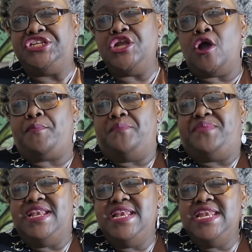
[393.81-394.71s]
Diop
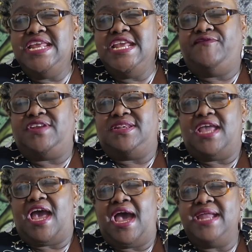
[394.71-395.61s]
believed in
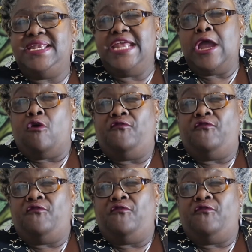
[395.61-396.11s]
the idea